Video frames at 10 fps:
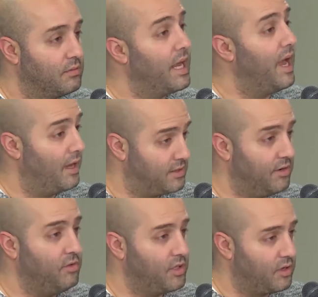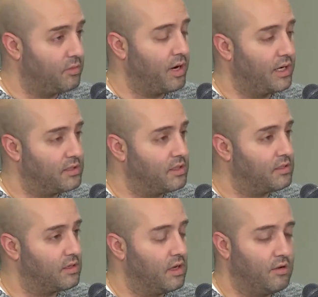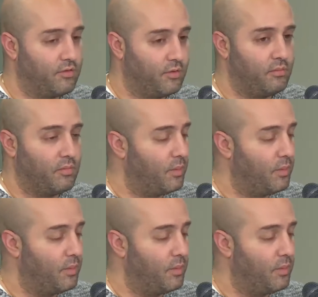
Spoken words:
Yeah, several dental practices from